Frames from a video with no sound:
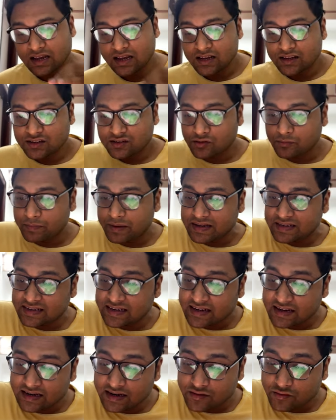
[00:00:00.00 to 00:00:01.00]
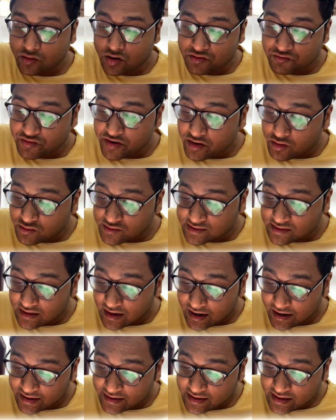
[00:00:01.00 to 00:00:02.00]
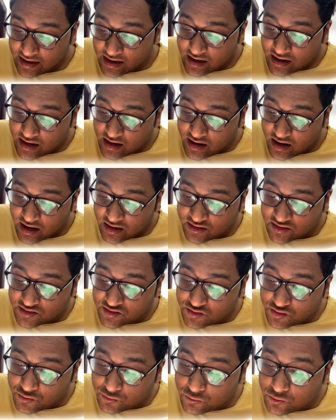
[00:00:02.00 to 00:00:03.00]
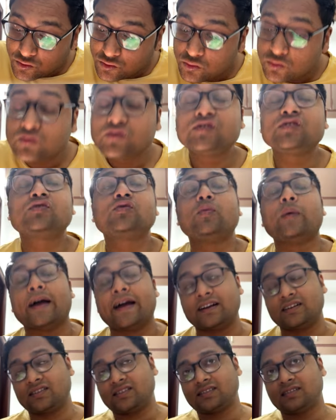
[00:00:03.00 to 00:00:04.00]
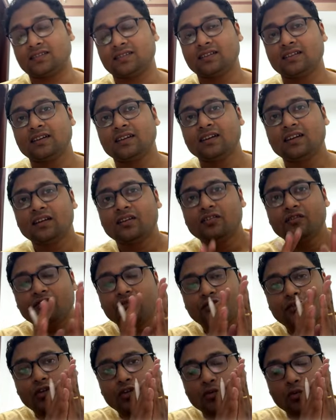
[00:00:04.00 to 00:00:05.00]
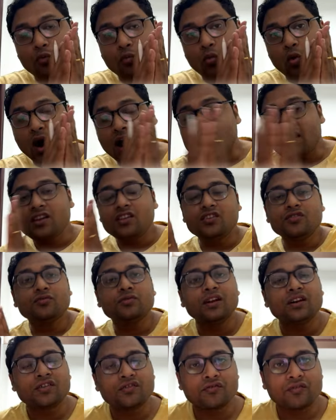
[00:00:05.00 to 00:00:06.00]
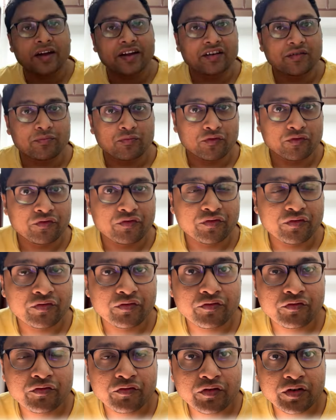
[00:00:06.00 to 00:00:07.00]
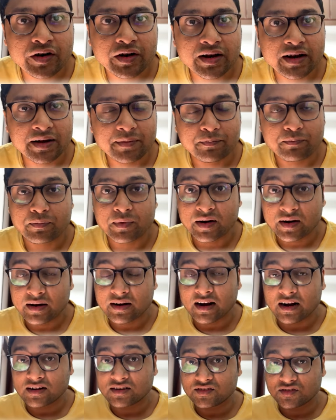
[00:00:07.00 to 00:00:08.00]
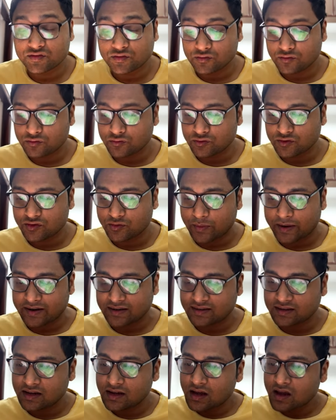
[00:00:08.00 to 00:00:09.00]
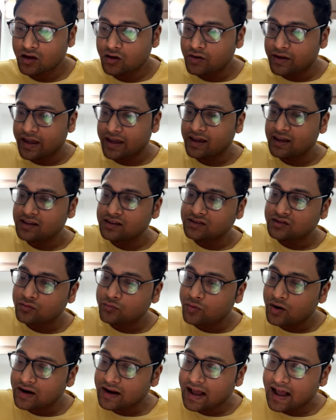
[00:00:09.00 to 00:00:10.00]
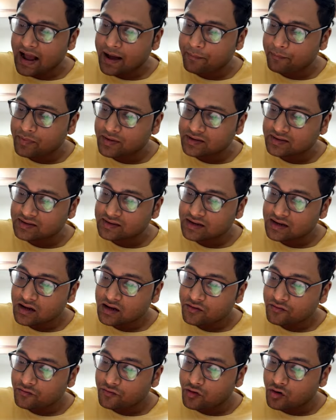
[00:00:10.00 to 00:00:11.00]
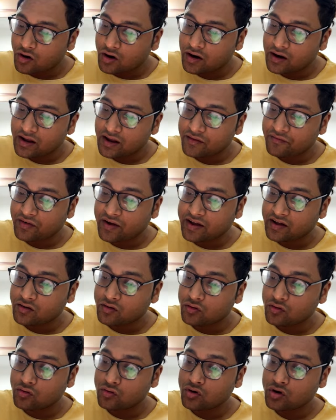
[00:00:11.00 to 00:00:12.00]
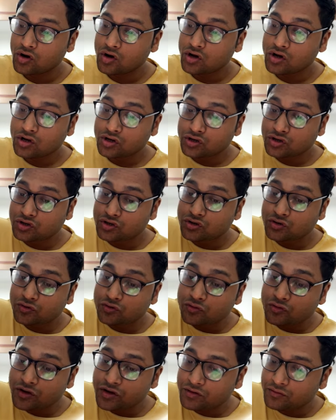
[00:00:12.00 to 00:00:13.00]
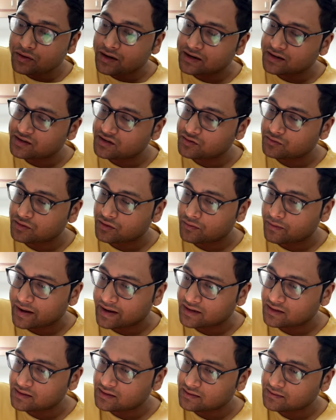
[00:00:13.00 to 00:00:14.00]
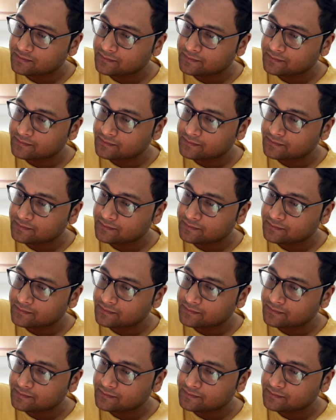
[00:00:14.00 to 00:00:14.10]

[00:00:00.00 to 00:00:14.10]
So basically, Rodrigo's line cuts through two squares for one unit right move. It cuts through two squares. Okay, so what happens for if I go 2 units to the right?